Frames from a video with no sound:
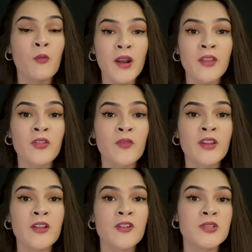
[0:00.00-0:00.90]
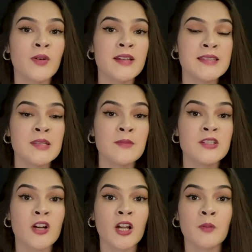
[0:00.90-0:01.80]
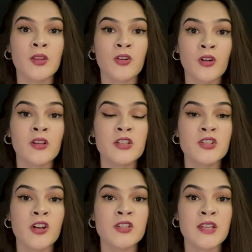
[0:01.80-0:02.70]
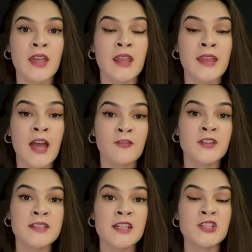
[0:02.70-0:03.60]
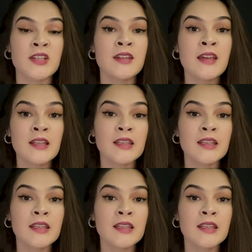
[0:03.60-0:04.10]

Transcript: What other videos you want to see me talking about the early church and a Catholic teaching,